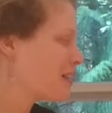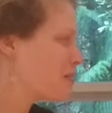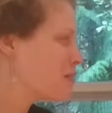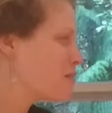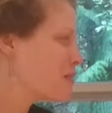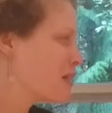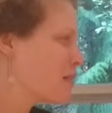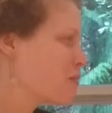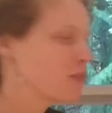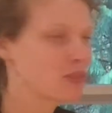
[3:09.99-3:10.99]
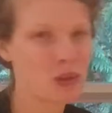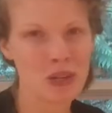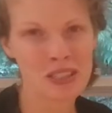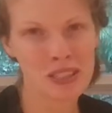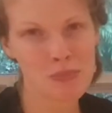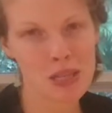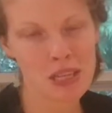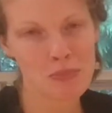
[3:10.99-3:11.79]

a woman named Florence B.